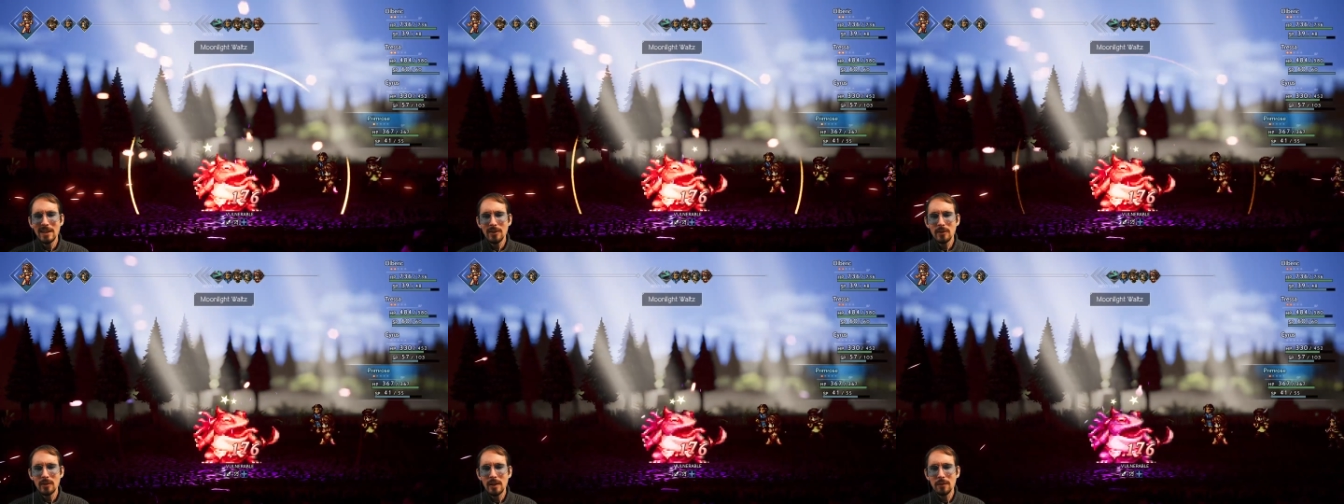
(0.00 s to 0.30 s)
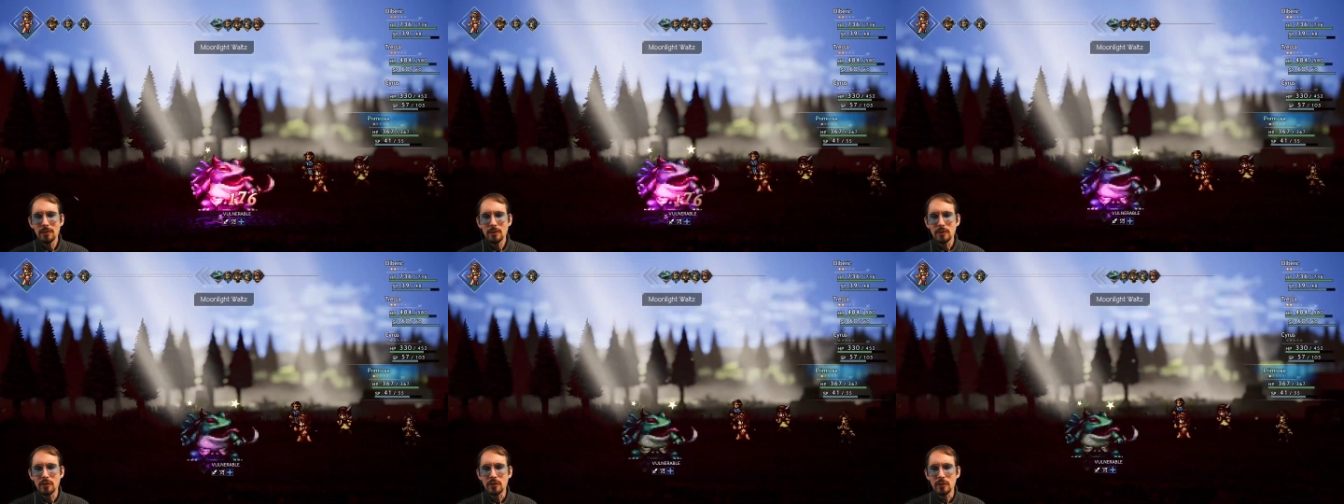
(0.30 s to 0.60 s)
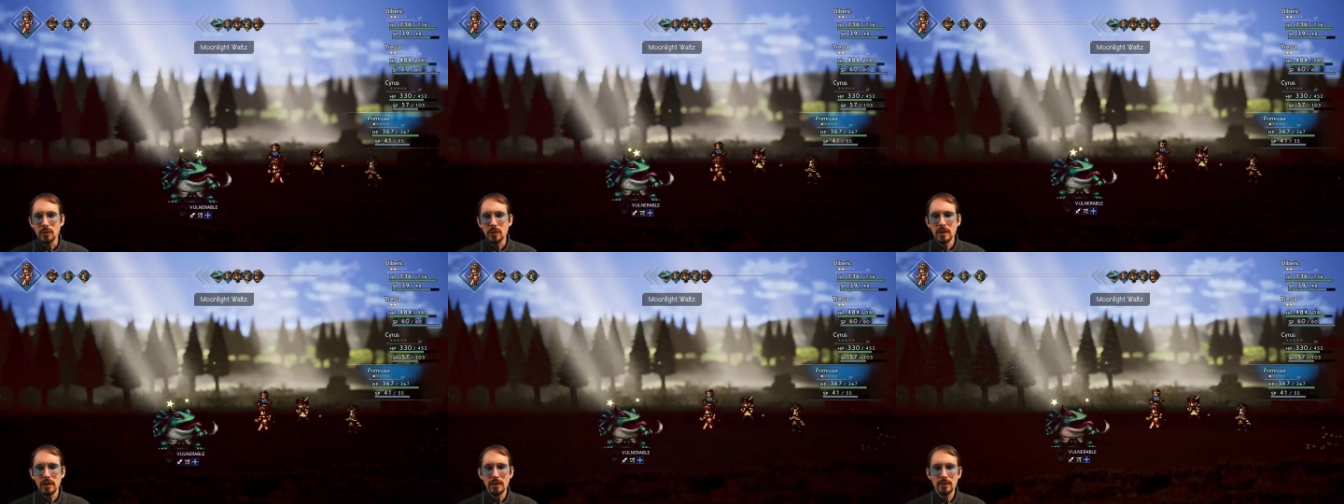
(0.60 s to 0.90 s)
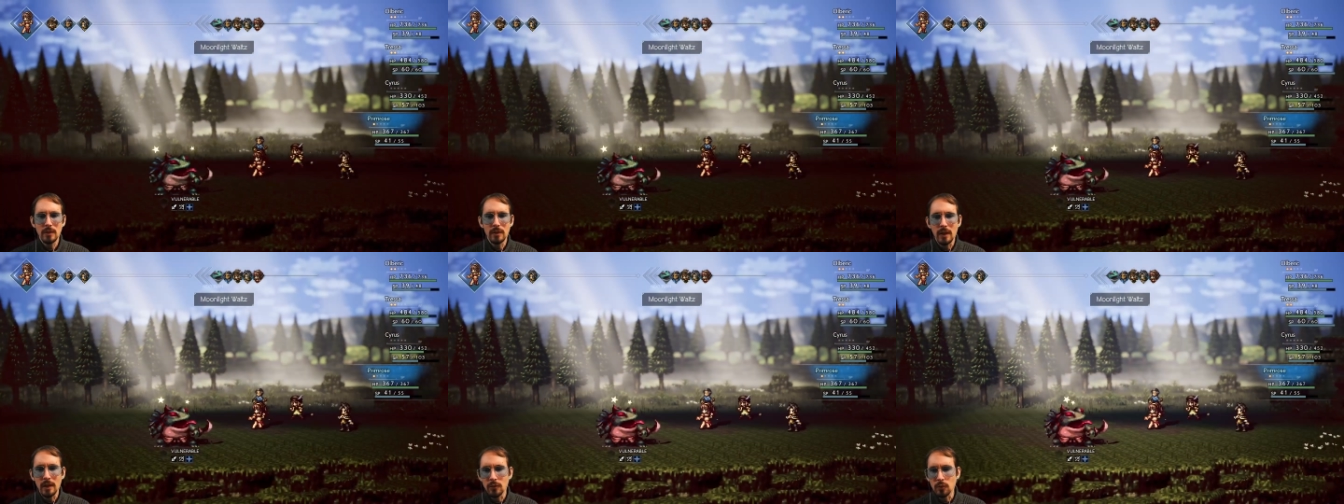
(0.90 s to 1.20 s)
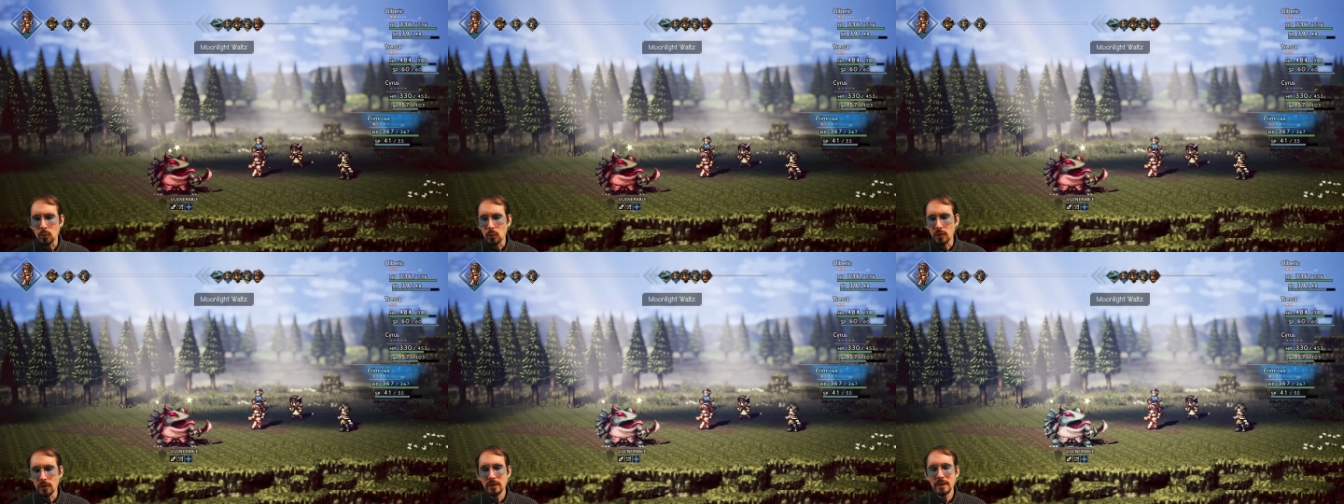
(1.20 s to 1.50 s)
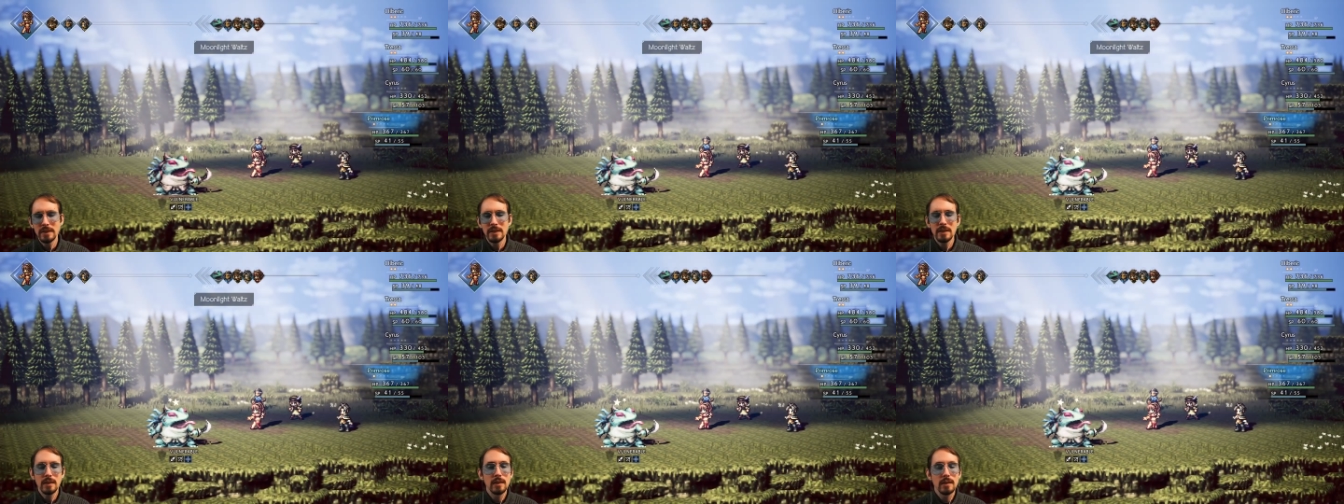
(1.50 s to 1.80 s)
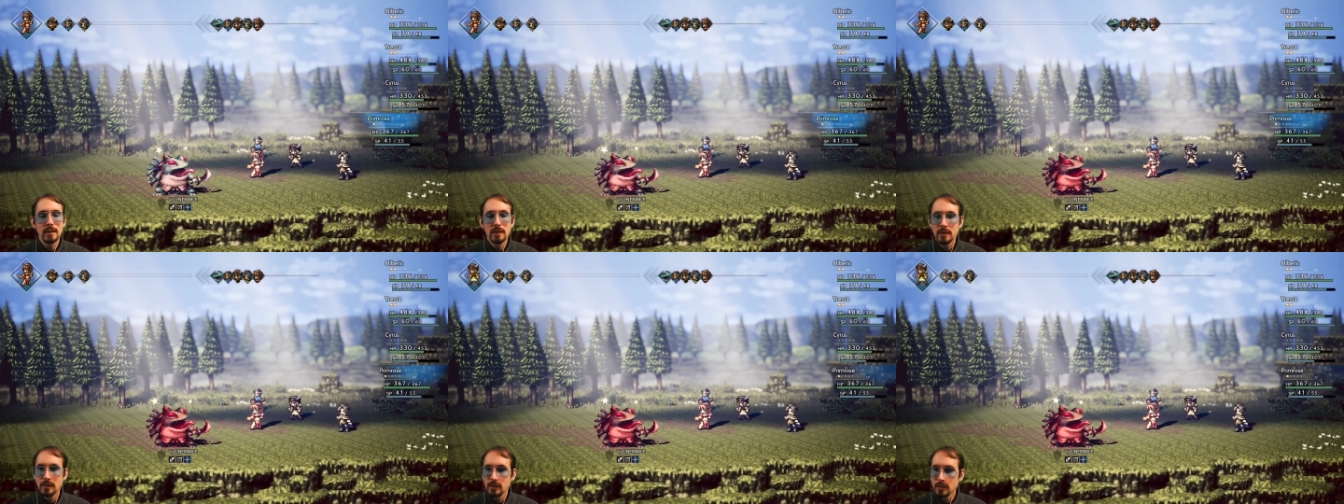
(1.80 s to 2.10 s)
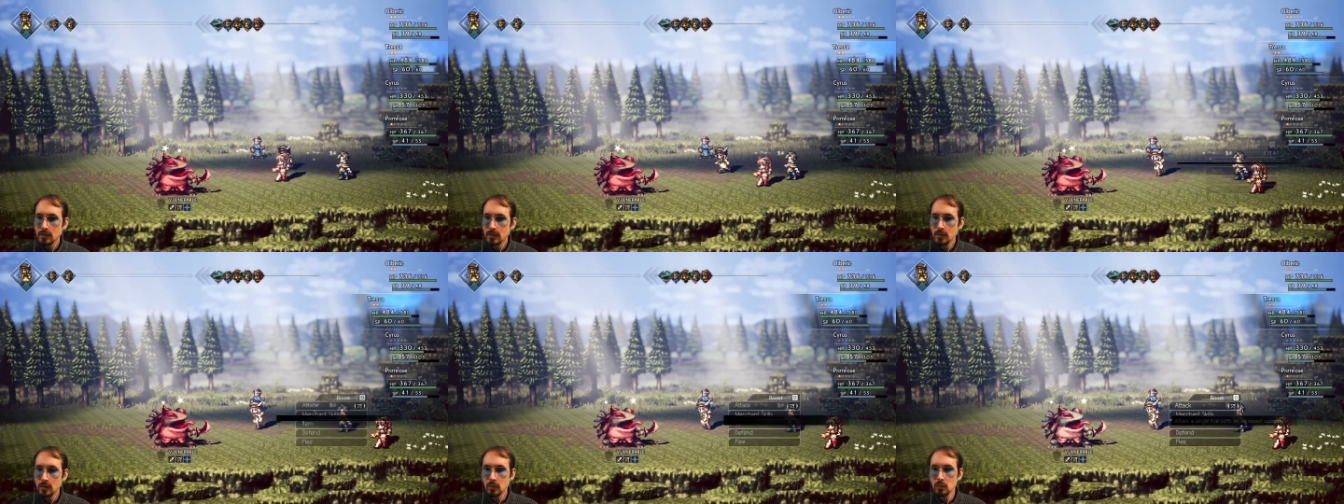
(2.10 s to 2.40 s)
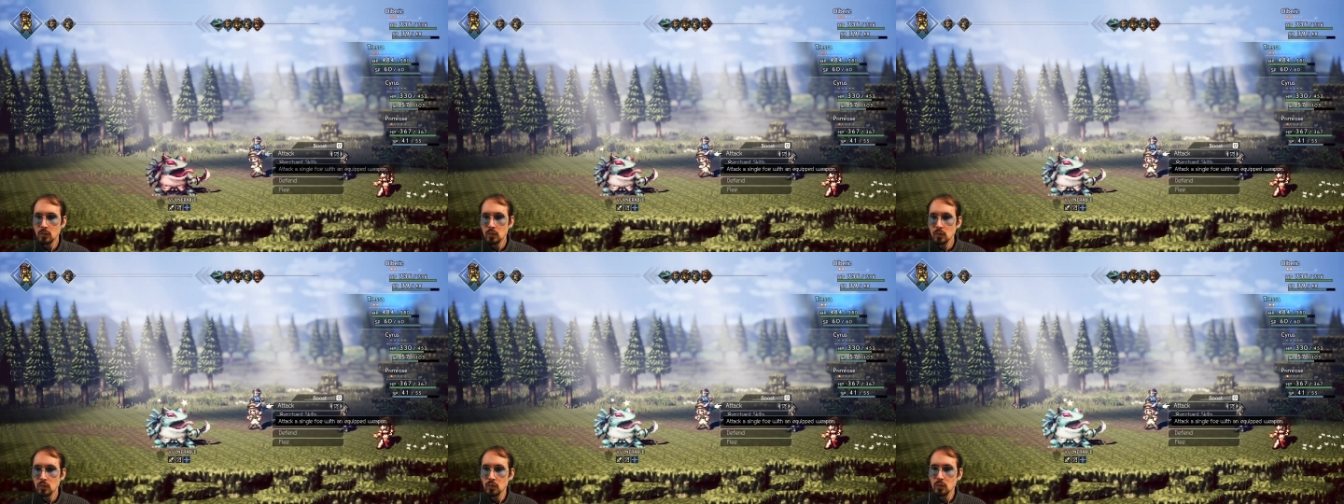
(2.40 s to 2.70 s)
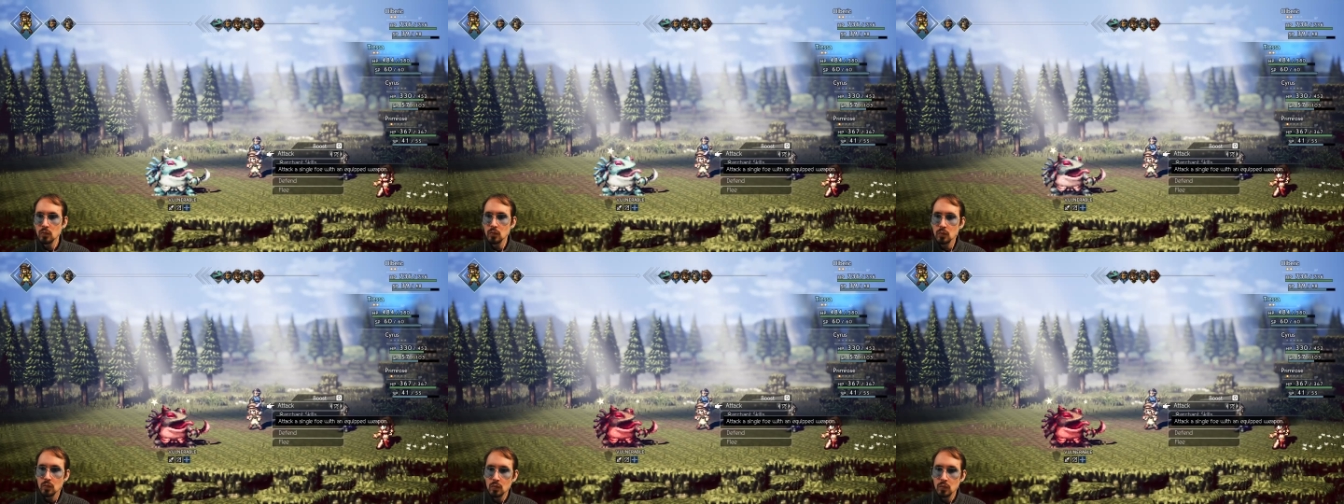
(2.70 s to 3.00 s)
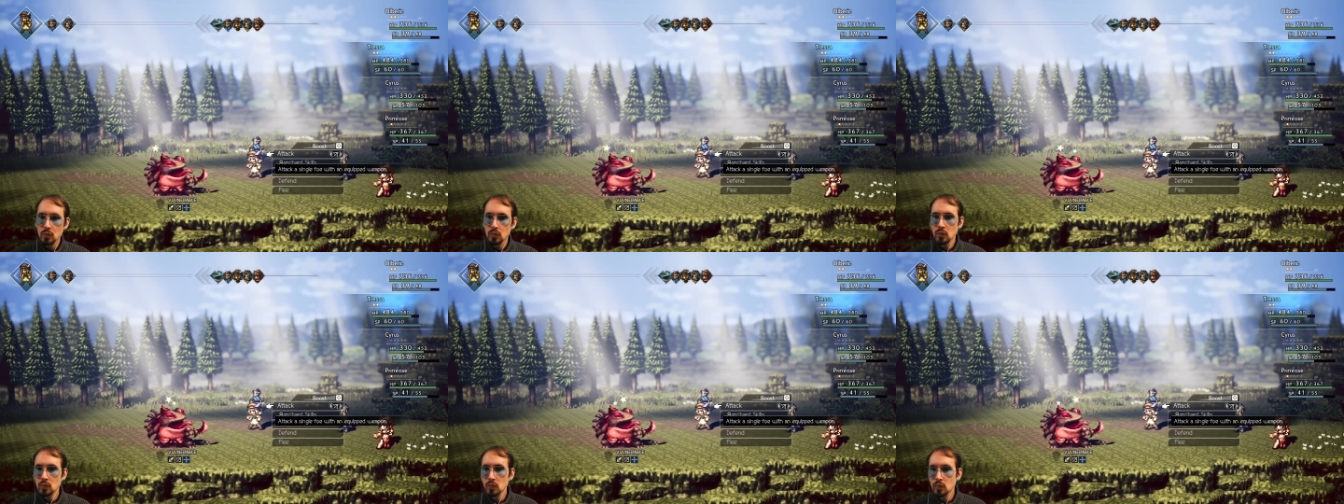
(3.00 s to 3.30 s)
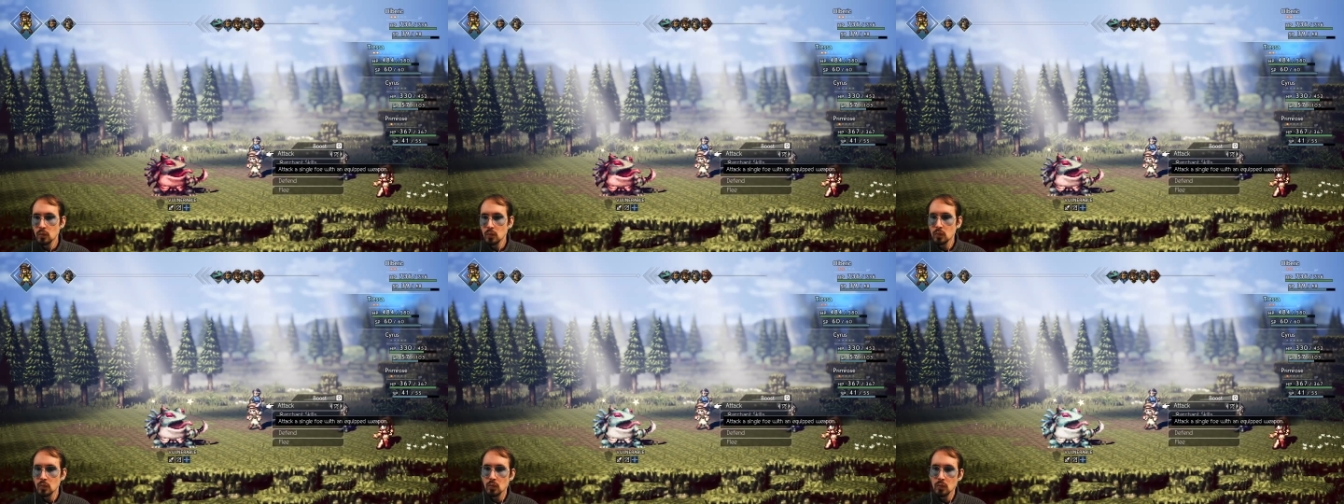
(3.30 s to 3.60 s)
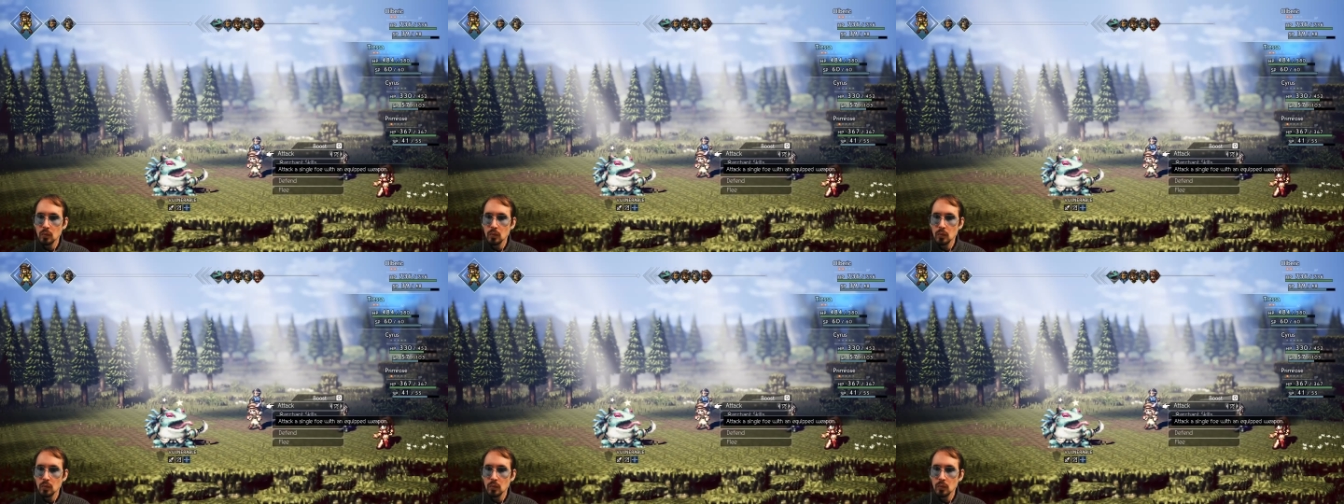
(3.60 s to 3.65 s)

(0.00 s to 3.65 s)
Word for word: another level soon enough that that's worth it. My turn now!